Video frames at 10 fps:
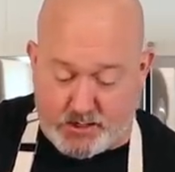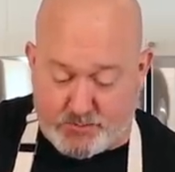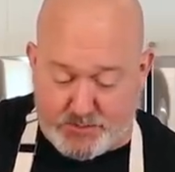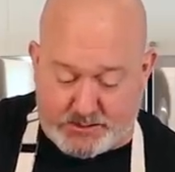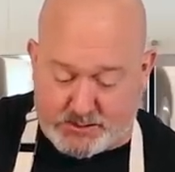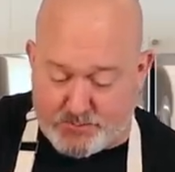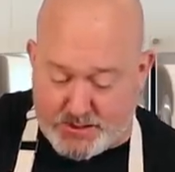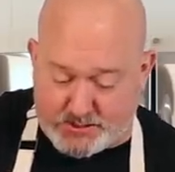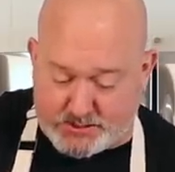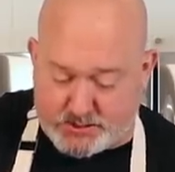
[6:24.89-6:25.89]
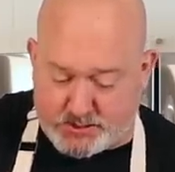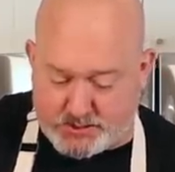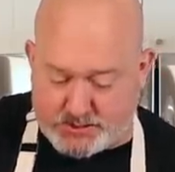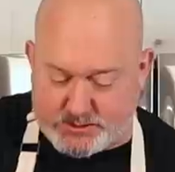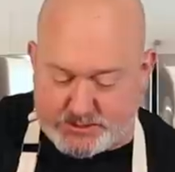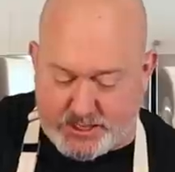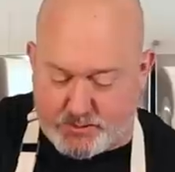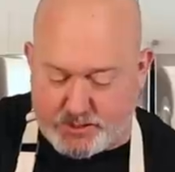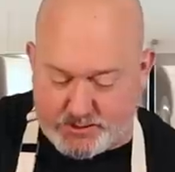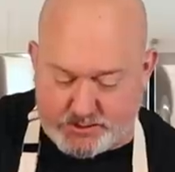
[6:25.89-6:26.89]
it makes a mess. That's just
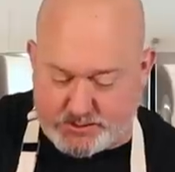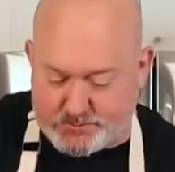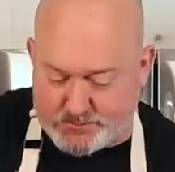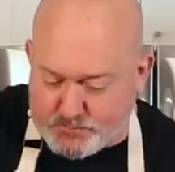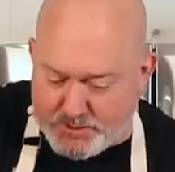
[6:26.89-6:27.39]
how it is.